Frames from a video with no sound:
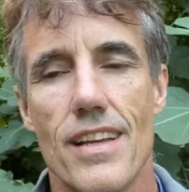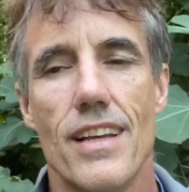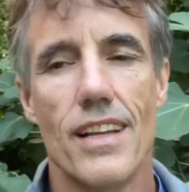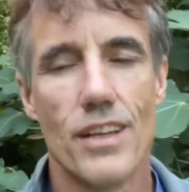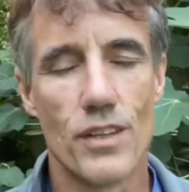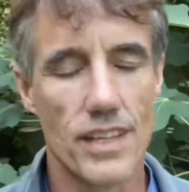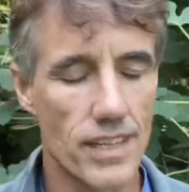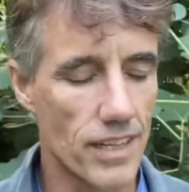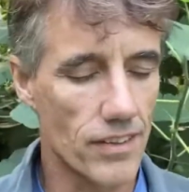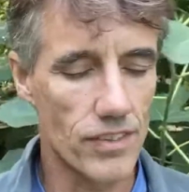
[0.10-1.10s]
Hello
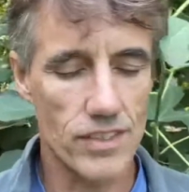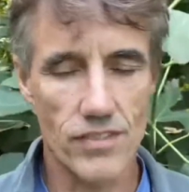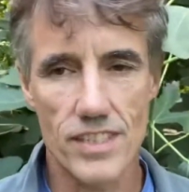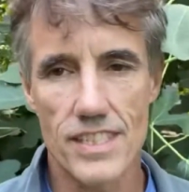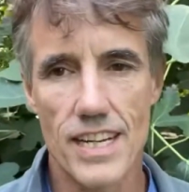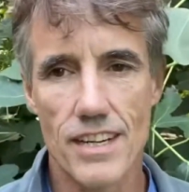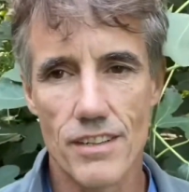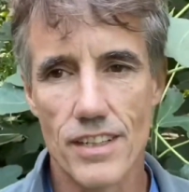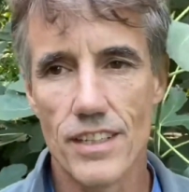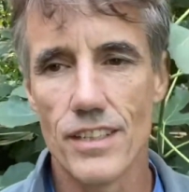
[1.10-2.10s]
there, lovers of the
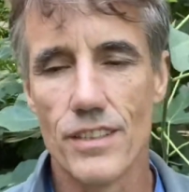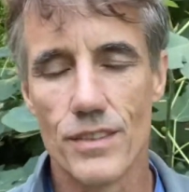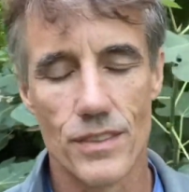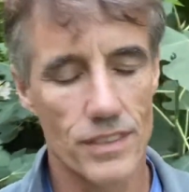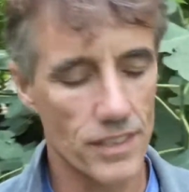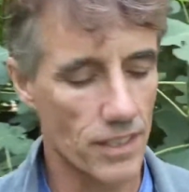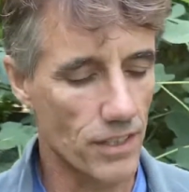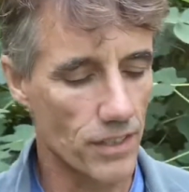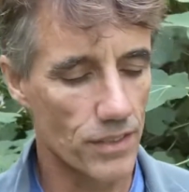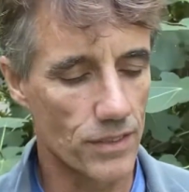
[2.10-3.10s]
tarot.
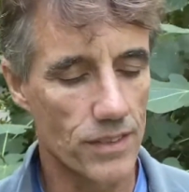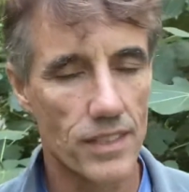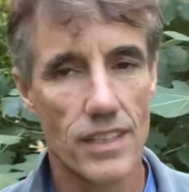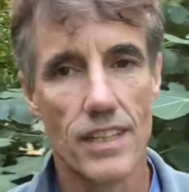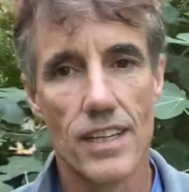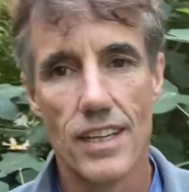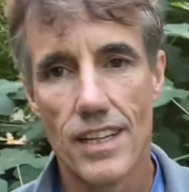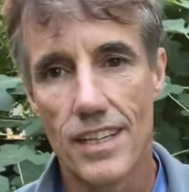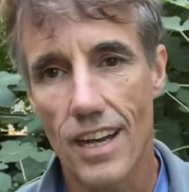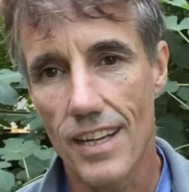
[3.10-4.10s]
So,
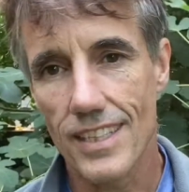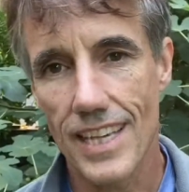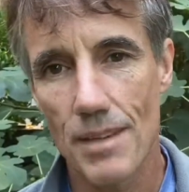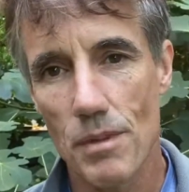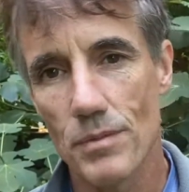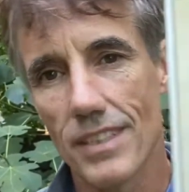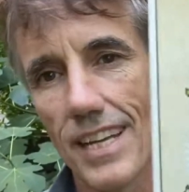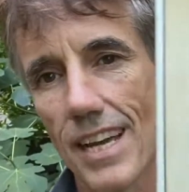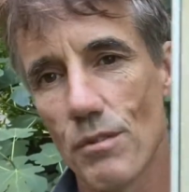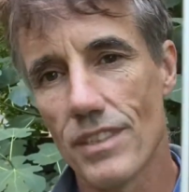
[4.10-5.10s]
the card that came up
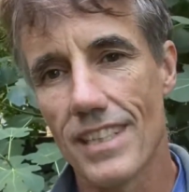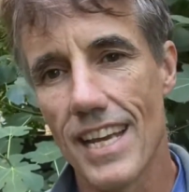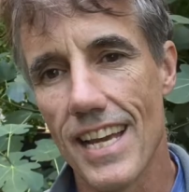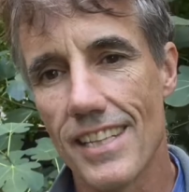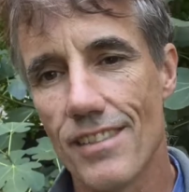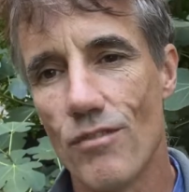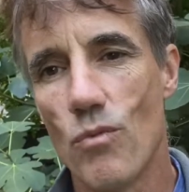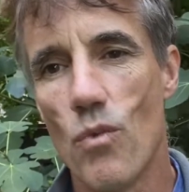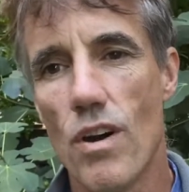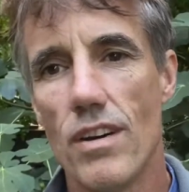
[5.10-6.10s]
today was the Ace
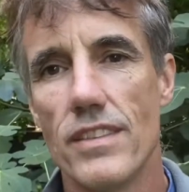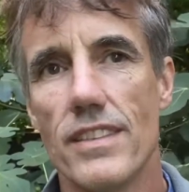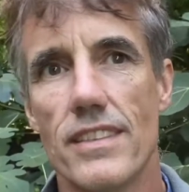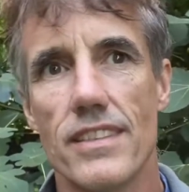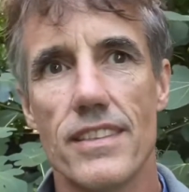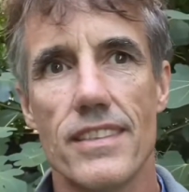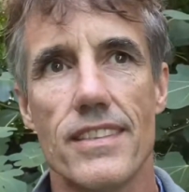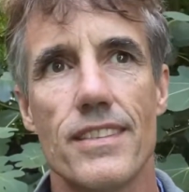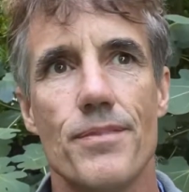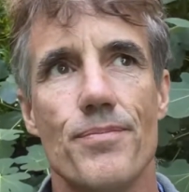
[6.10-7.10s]
of Wands,
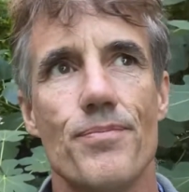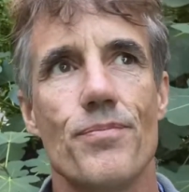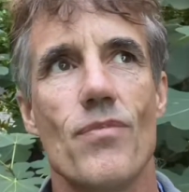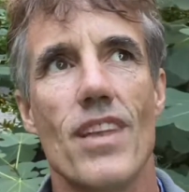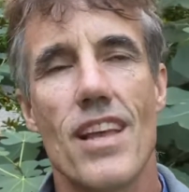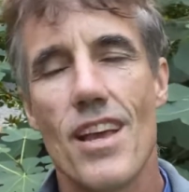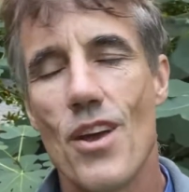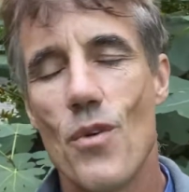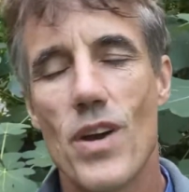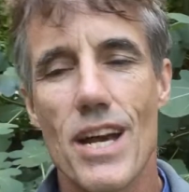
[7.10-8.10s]
and
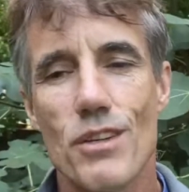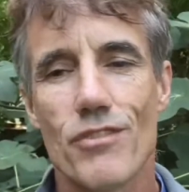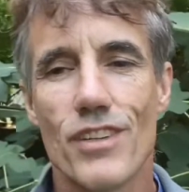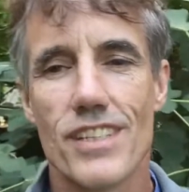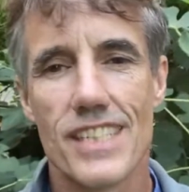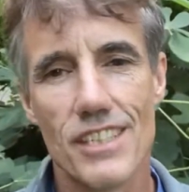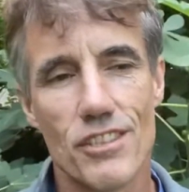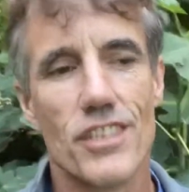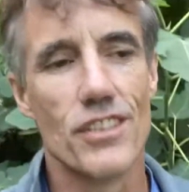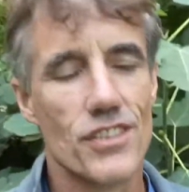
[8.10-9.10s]
when I was first
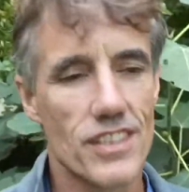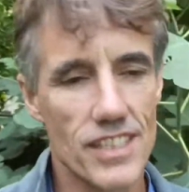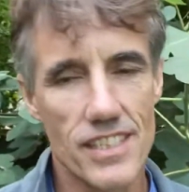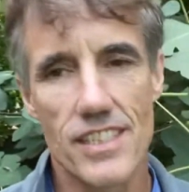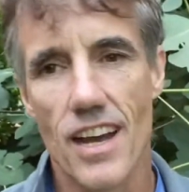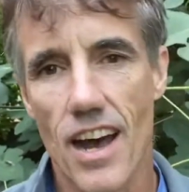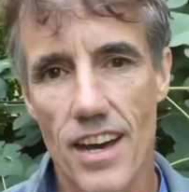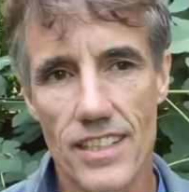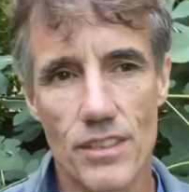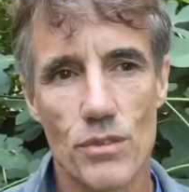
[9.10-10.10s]
introduced to this
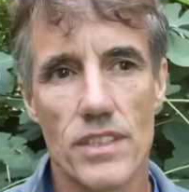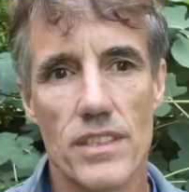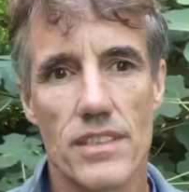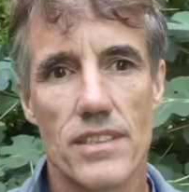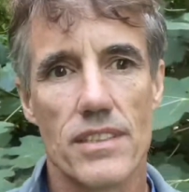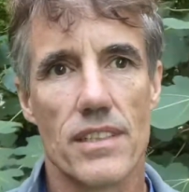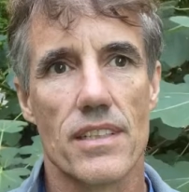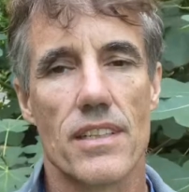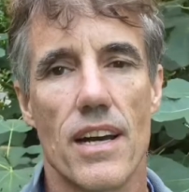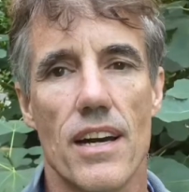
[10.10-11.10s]
card, it was a
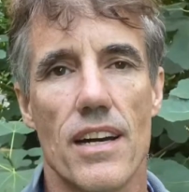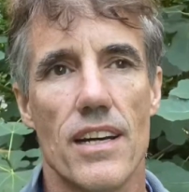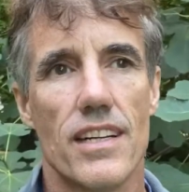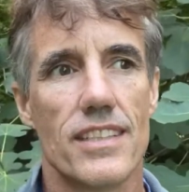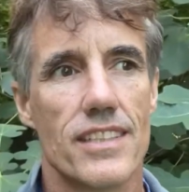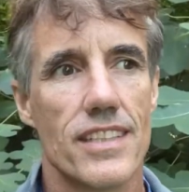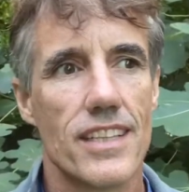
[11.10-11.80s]
card